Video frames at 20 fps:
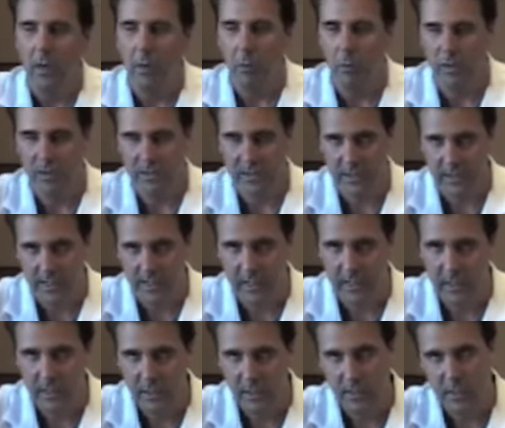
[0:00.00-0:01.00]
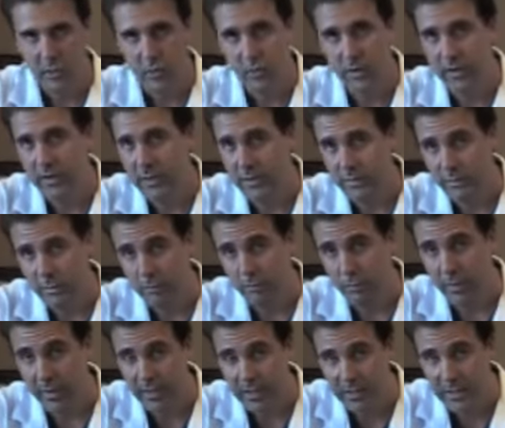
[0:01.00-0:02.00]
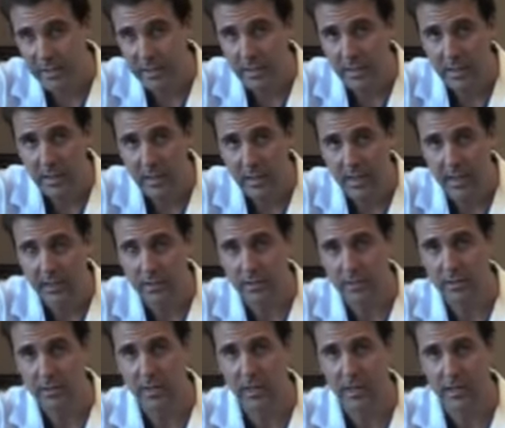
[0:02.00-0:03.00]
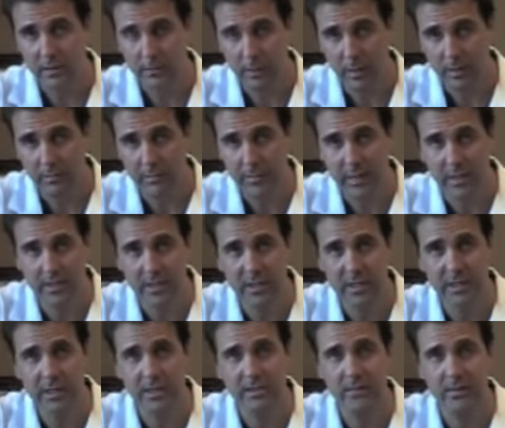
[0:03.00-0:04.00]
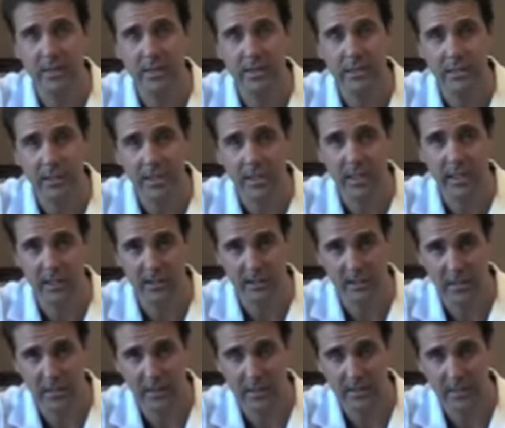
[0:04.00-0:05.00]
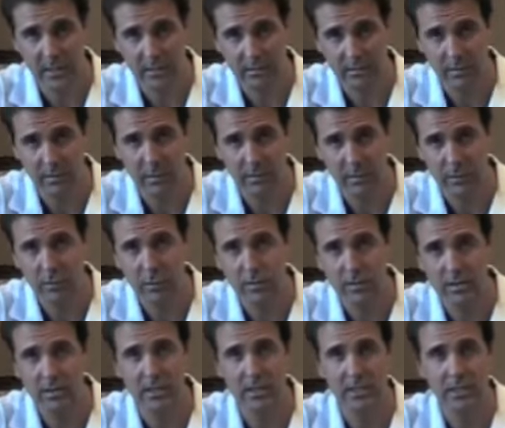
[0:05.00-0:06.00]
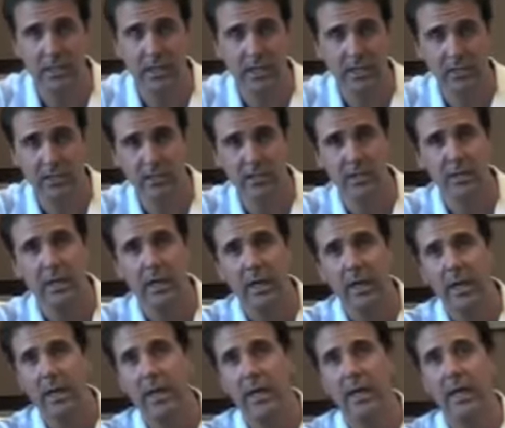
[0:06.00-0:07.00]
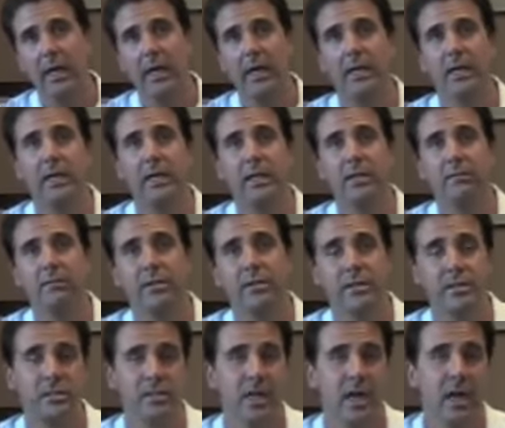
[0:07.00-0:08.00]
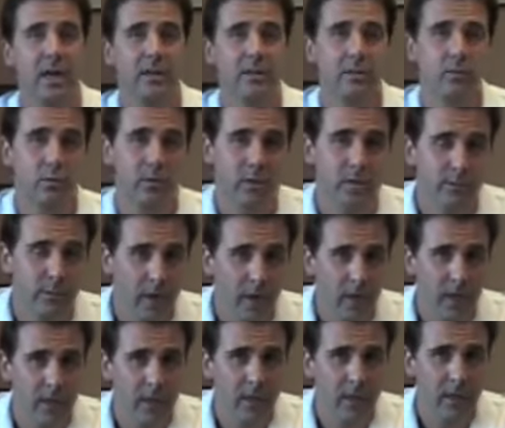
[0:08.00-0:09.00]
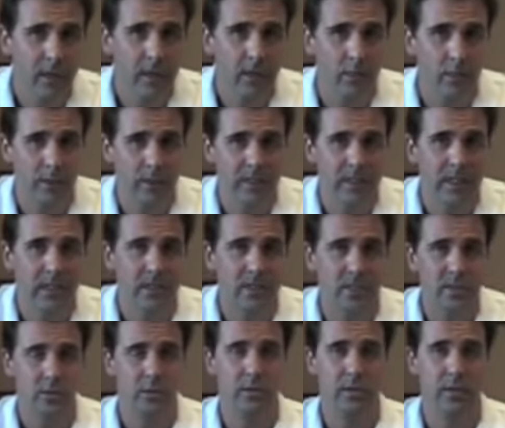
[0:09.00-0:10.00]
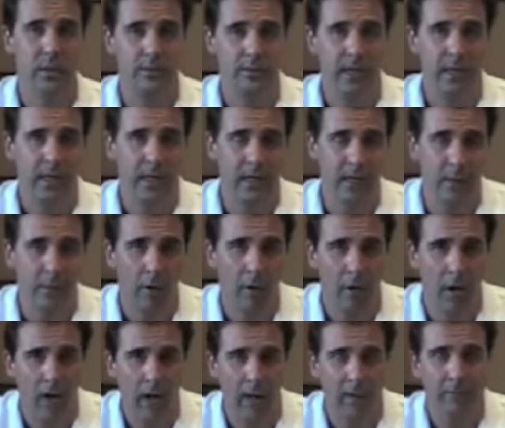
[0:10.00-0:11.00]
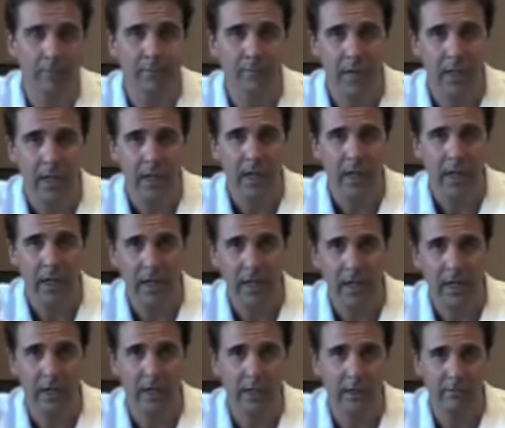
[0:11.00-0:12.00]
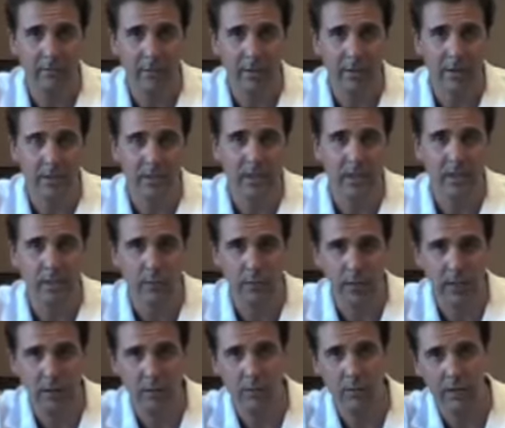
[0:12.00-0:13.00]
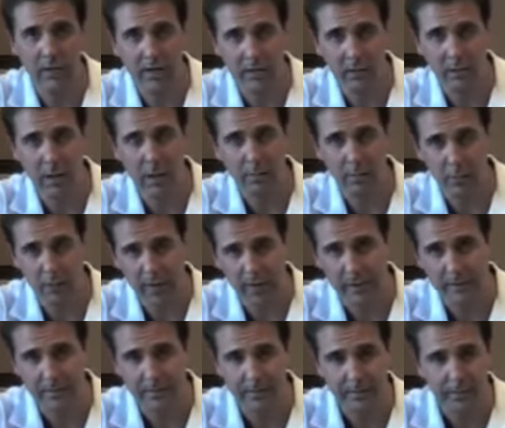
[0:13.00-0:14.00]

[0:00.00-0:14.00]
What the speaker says: Once again, you can treat this with bracing, exercise, modification activities, occasionally anti-inflammatories and injection, and if it does not respond, then we tend to obtain an MRI, and very seldomly we need to operate.